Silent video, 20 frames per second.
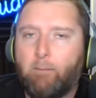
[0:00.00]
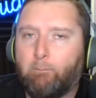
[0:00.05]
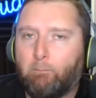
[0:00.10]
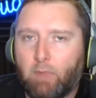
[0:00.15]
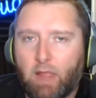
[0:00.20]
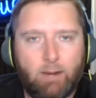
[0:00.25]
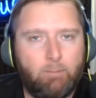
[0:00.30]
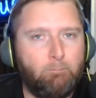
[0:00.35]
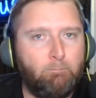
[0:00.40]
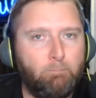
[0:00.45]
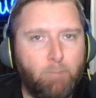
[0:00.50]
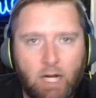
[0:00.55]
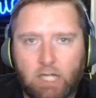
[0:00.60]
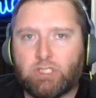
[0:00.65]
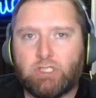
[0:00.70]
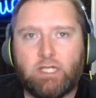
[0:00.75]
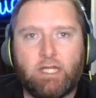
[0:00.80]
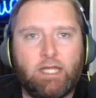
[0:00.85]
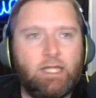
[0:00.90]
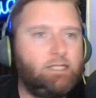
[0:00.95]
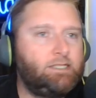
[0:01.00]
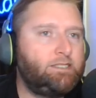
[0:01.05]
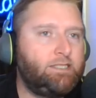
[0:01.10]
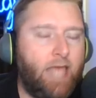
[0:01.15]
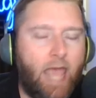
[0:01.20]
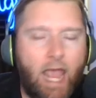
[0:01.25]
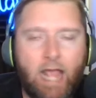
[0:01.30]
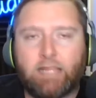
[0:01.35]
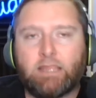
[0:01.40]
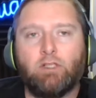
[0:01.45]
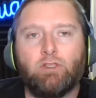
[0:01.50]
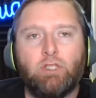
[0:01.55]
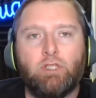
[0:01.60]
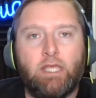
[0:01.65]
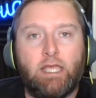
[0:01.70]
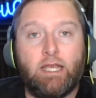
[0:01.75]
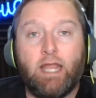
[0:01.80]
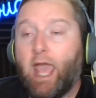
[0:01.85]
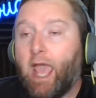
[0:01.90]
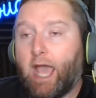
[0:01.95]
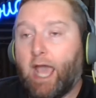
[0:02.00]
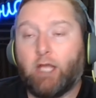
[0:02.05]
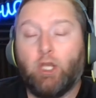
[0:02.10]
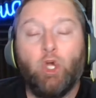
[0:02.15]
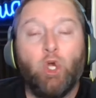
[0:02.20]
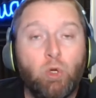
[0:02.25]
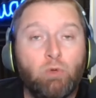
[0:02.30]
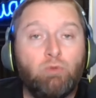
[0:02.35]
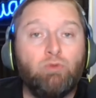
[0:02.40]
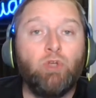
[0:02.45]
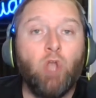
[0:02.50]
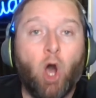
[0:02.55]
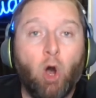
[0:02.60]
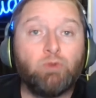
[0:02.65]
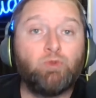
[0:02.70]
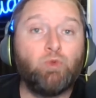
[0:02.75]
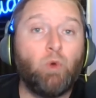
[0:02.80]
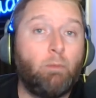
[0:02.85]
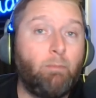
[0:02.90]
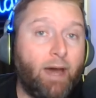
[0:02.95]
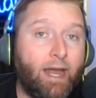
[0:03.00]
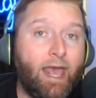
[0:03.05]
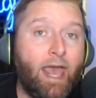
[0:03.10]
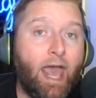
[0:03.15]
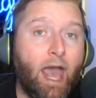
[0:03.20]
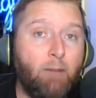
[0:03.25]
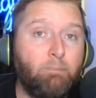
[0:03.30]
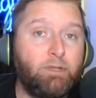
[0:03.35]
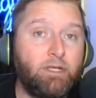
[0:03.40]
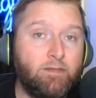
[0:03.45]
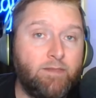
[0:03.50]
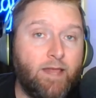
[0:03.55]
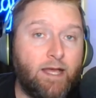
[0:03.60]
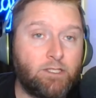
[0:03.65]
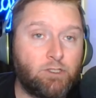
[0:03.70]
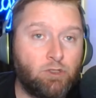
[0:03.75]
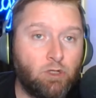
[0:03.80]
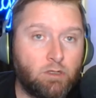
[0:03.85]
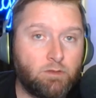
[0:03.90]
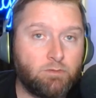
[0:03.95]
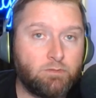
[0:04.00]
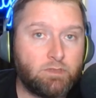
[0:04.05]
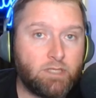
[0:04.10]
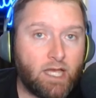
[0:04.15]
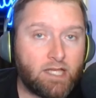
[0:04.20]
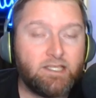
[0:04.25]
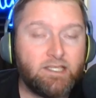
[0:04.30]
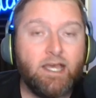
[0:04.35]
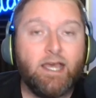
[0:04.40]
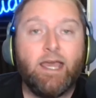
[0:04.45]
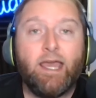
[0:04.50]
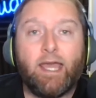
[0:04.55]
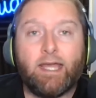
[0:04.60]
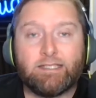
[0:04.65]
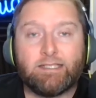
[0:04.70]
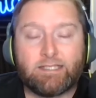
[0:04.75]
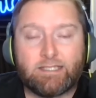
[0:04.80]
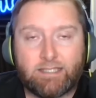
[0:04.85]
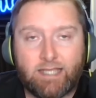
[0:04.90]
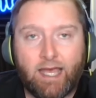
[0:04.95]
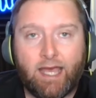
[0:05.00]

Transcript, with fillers: let him punch it in, take the lead, and who knows what might have happened in that circumstance. And